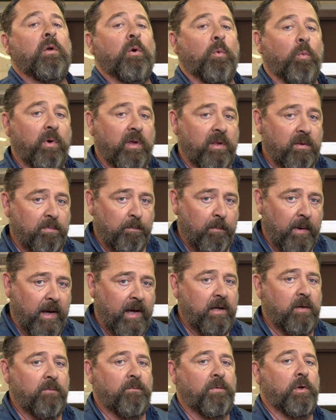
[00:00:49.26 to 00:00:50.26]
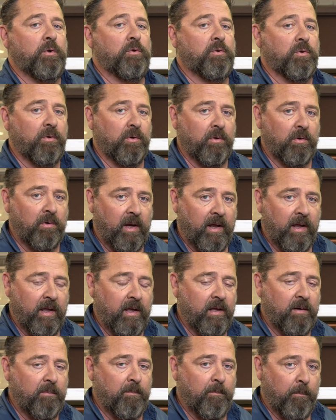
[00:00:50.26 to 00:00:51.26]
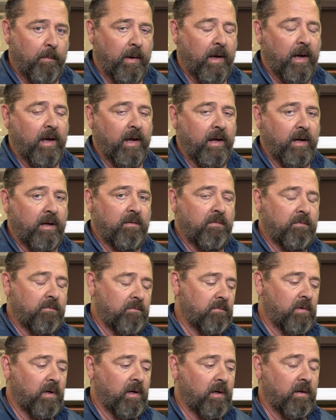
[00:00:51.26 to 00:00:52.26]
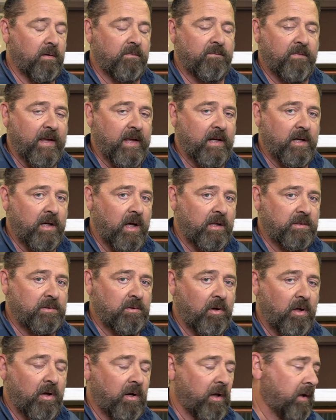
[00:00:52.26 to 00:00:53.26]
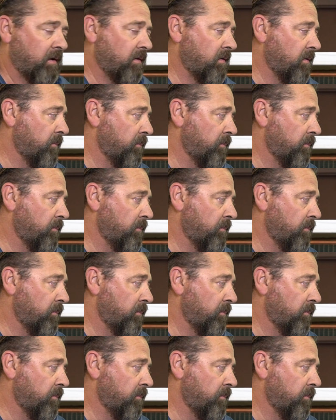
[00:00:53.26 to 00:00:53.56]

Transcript: with my diffuser and my uh, fan nozzle on it.